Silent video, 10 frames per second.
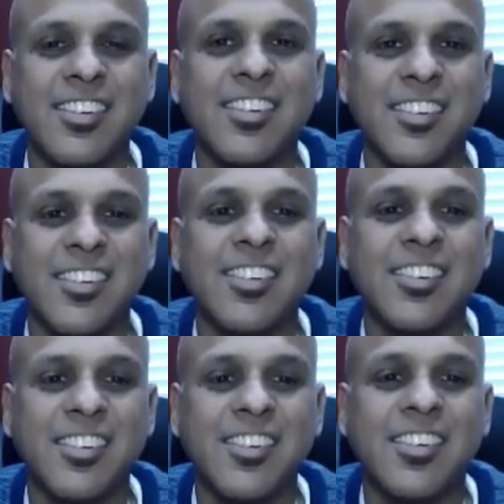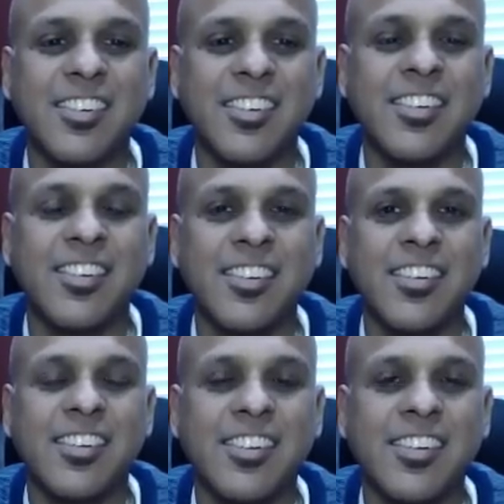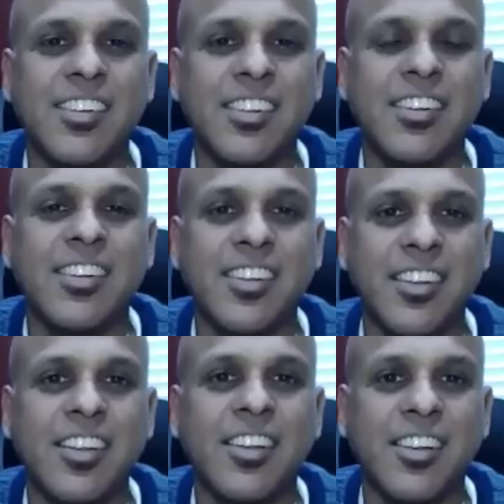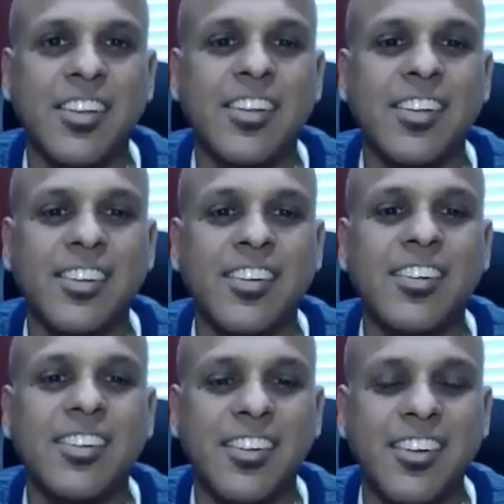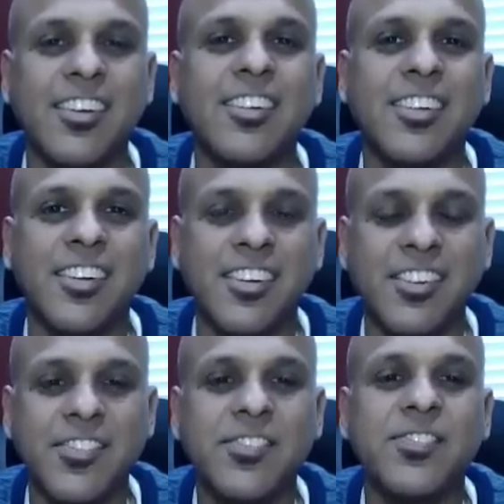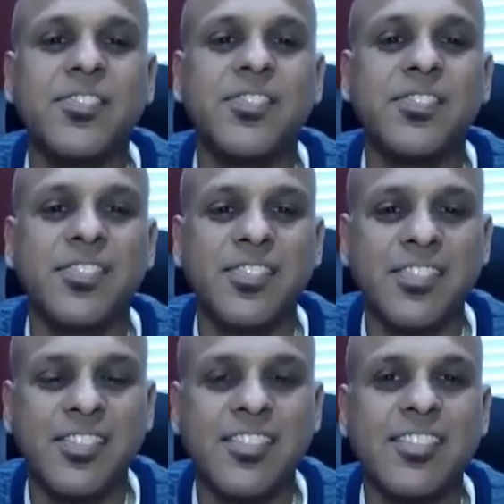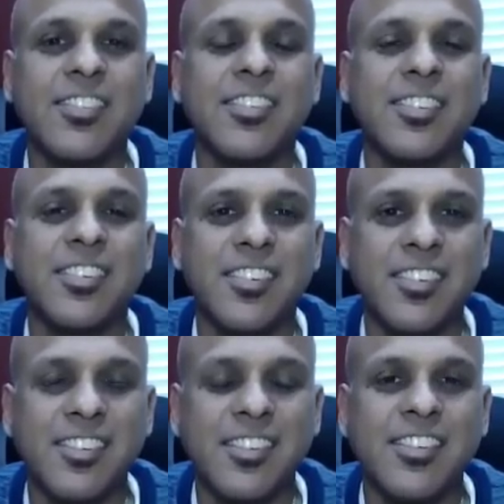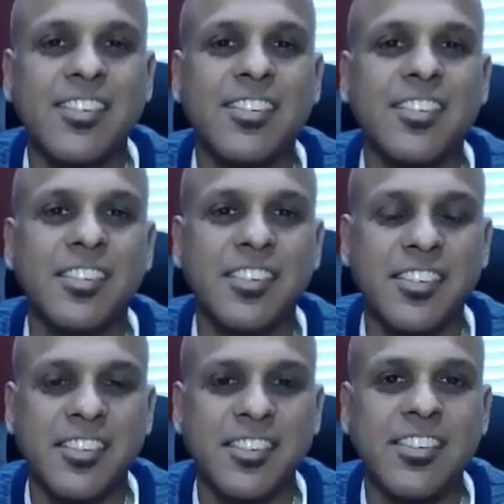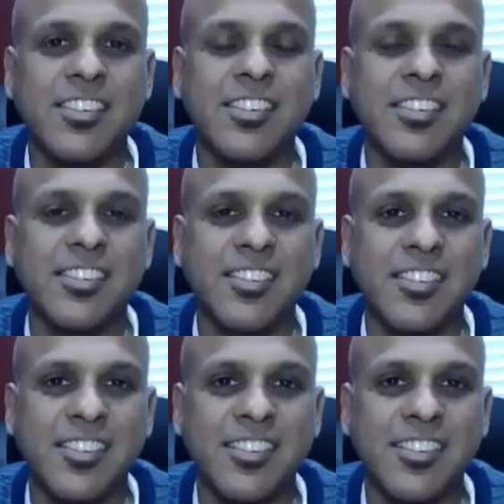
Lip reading: (not speaking)